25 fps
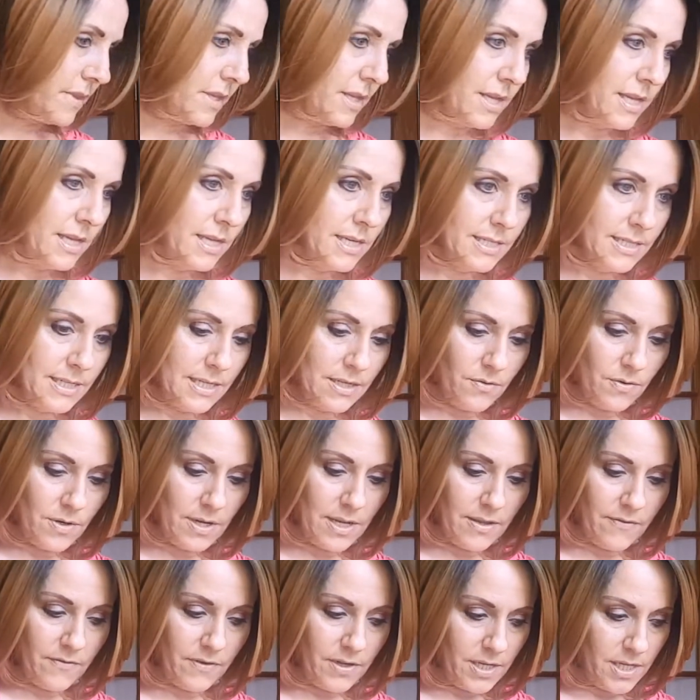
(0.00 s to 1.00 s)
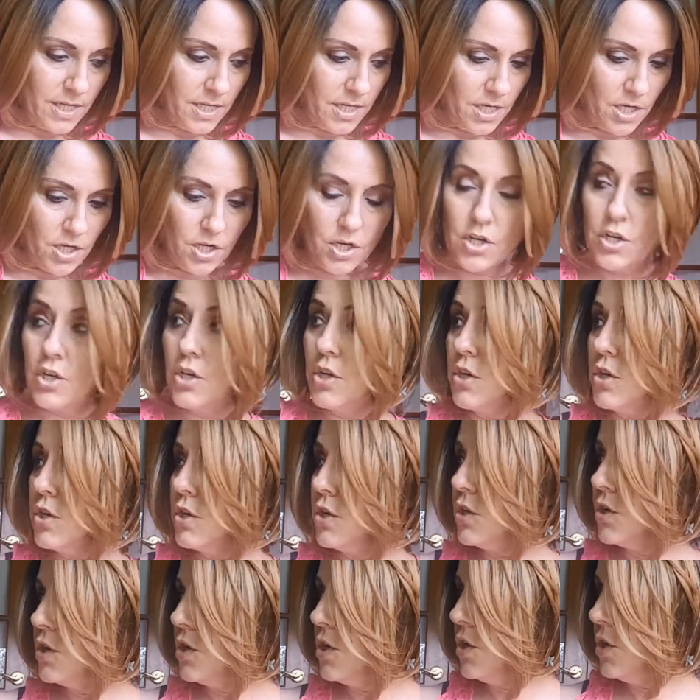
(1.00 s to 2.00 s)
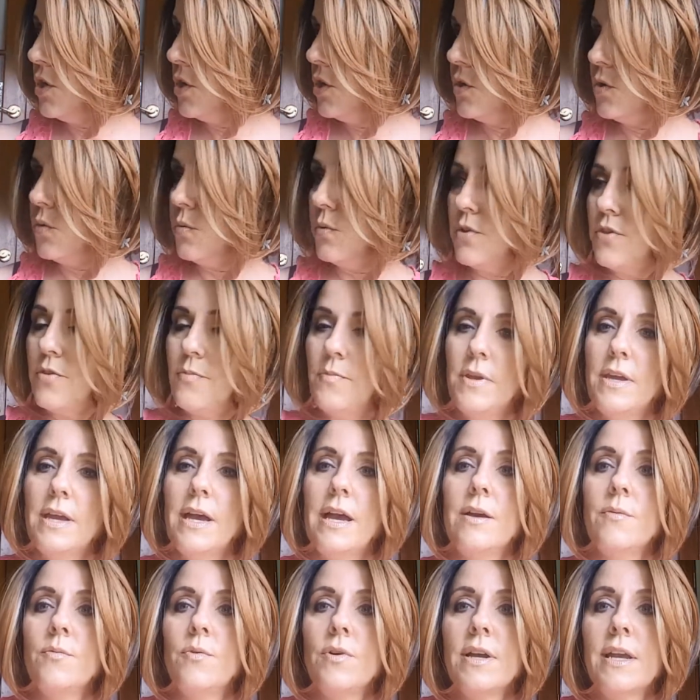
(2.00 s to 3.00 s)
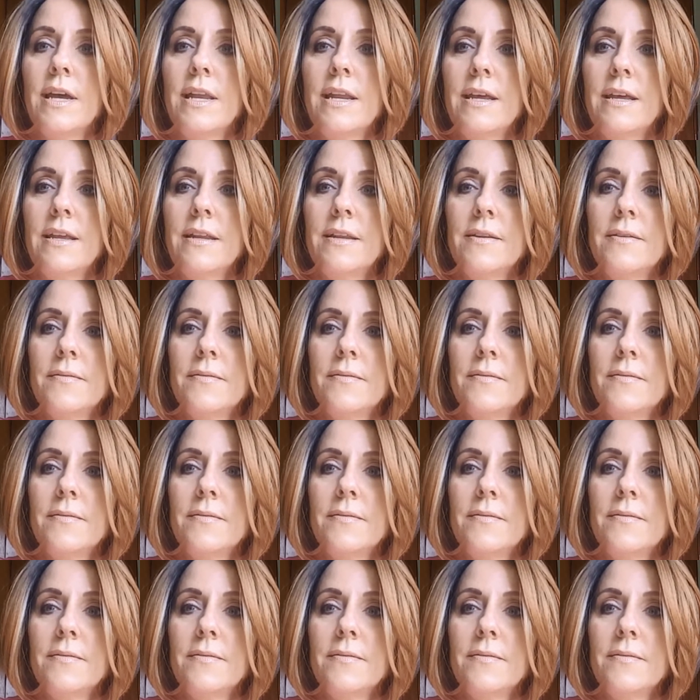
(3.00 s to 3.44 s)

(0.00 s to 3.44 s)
and I don't have it here with me. I will get it.